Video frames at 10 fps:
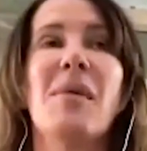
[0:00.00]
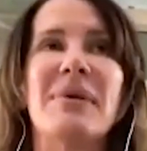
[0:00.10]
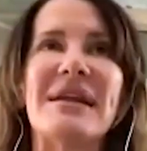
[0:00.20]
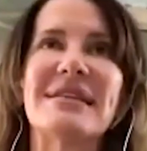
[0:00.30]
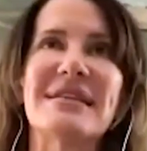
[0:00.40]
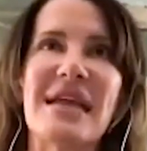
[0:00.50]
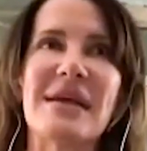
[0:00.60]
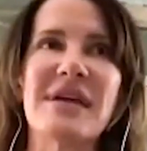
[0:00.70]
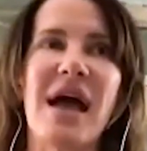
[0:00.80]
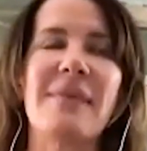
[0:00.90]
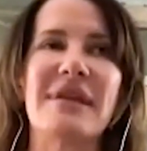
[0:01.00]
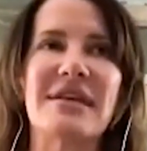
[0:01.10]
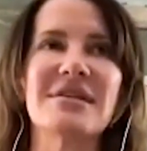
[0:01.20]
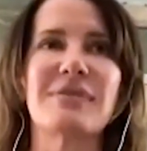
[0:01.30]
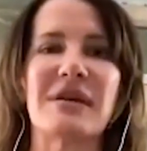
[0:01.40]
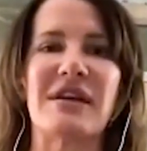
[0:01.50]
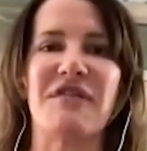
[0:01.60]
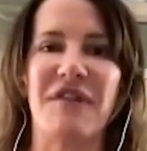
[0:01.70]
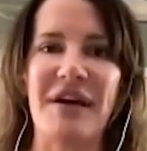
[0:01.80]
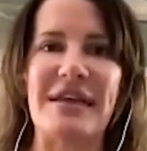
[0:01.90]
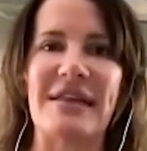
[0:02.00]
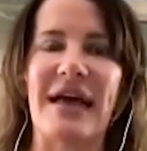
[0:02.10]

But at the same time, it is really funny.